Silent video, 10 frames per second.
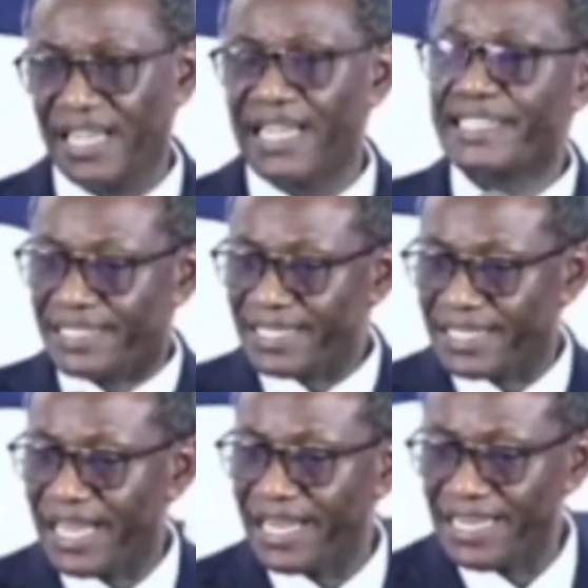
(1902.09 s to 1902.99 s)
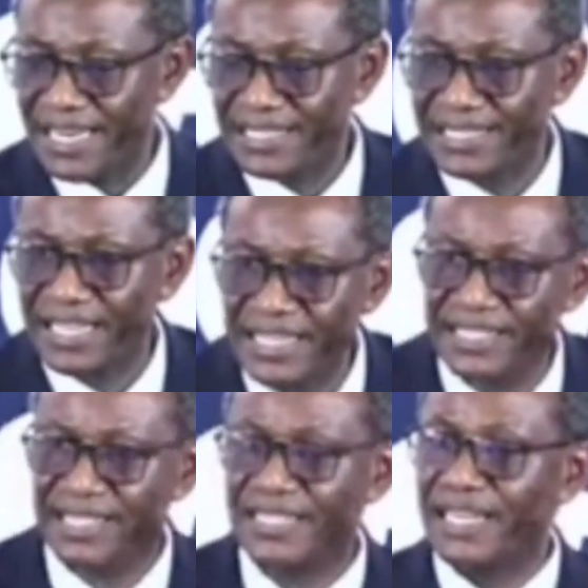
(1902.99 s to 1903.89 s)
And seated in the same, he's
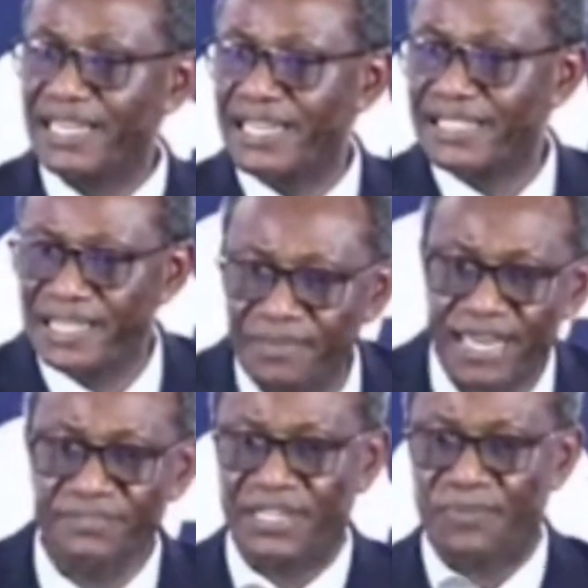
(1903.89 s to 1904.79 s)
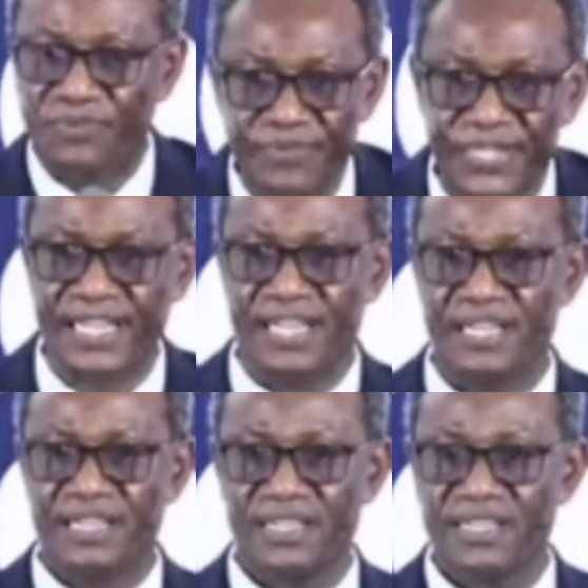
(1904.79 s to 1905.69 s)
seated in the same class with the professor.
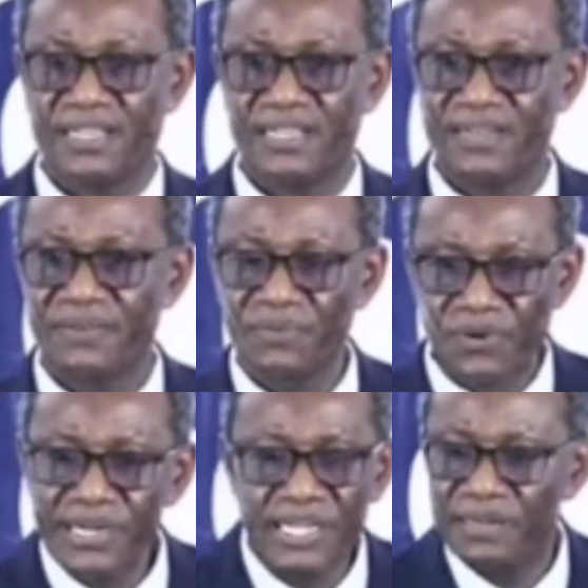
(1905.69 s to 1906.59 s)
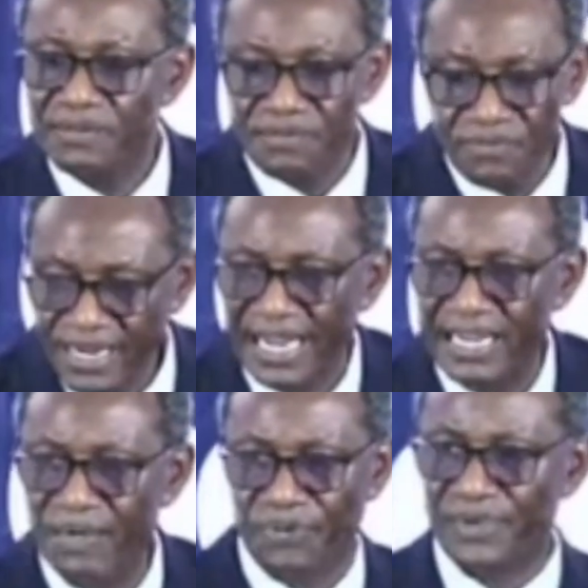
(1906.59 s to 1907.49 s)
We'll not look at
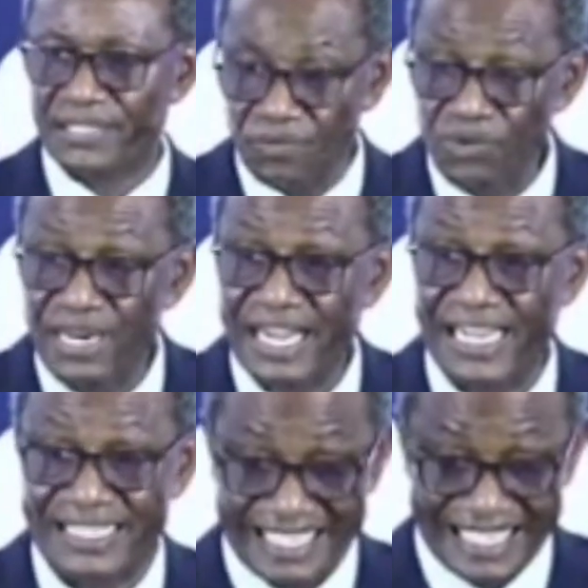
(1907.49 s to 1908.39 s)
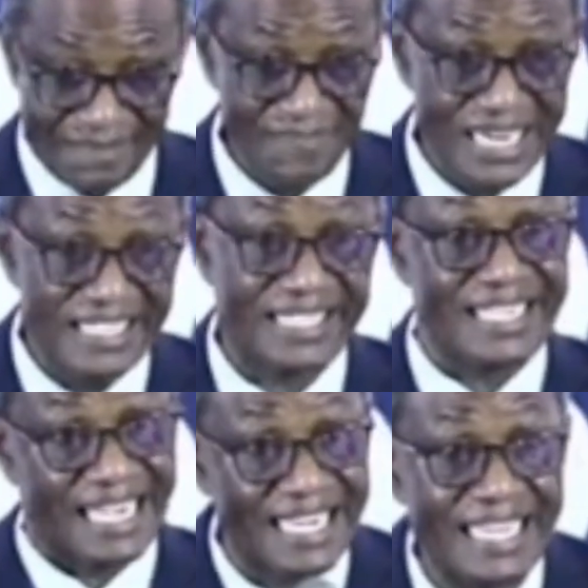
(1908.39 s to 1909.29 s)
the professor, we'll look at the ministry
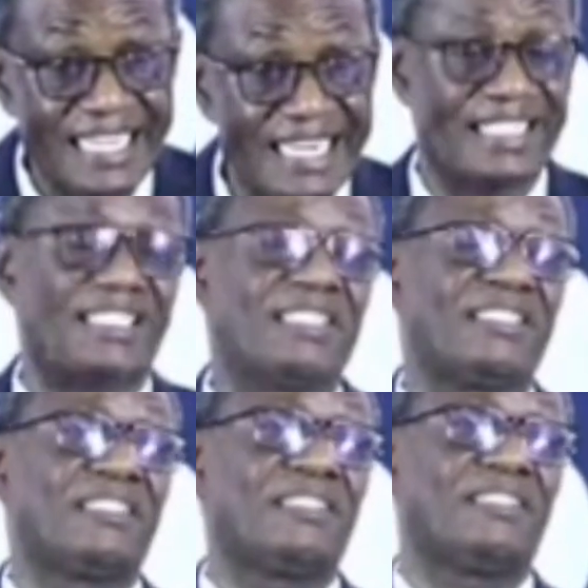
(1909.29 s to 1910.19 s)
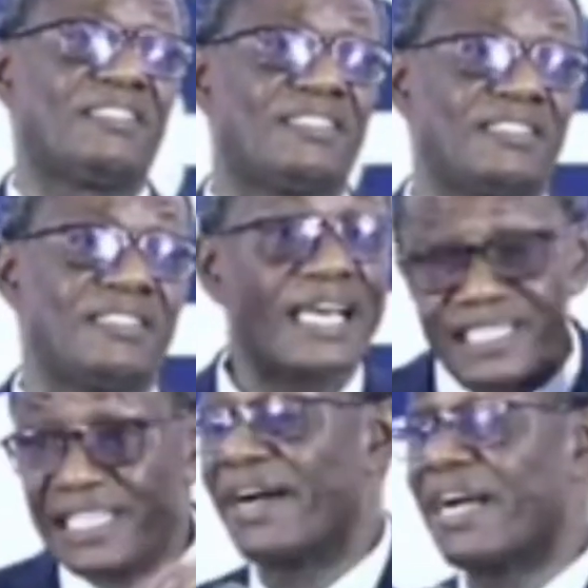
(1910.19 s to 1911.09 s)
and the grace. That
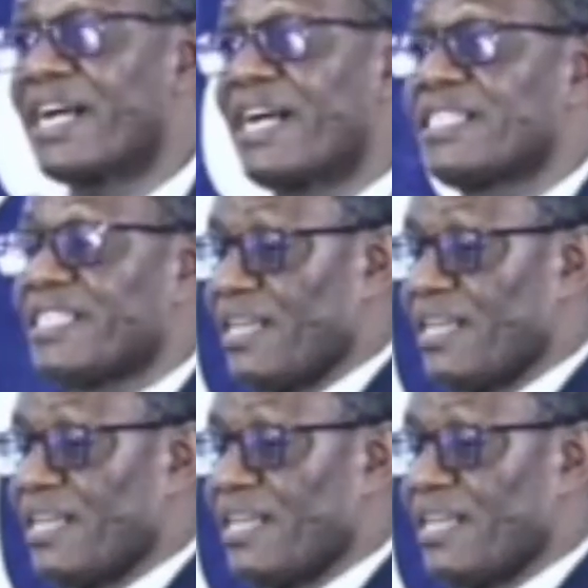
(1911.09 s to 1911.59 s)
is our culture.